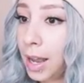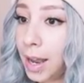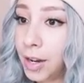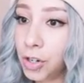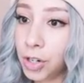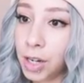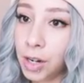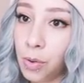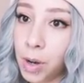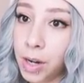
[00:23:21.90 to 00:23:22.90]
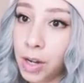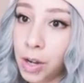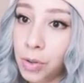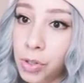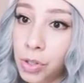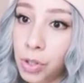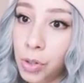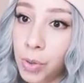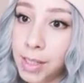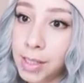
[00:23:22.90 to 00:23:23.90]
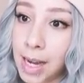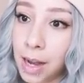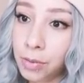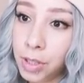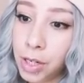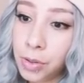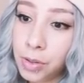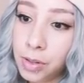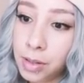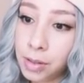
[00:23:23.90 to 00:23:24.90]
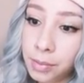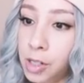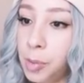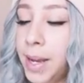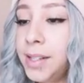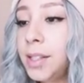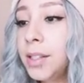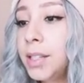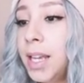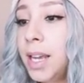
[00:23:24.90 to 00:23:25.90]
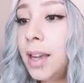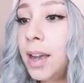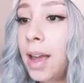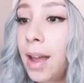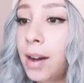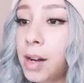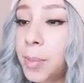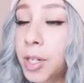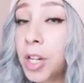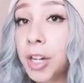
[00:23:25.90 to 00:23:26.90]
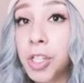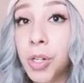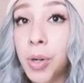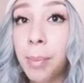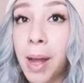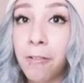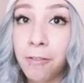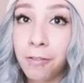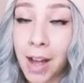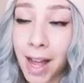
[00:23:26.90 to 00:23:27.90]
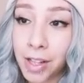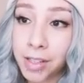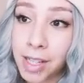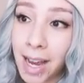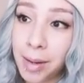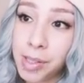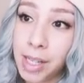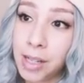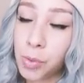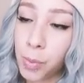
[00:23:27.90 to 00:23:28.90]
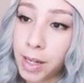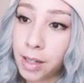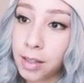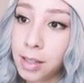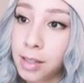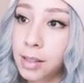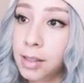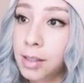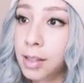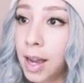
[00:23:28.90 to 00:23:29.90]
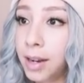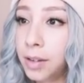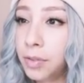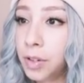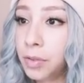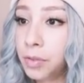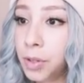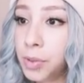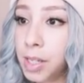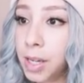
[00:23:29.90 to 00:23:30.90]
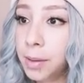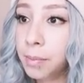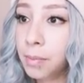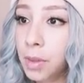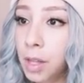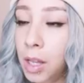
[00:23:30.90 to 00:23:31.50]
and you're gonna wanna go to downloads. So basically, I'm gonna talk to you about file types as well, because this is kind of confusing.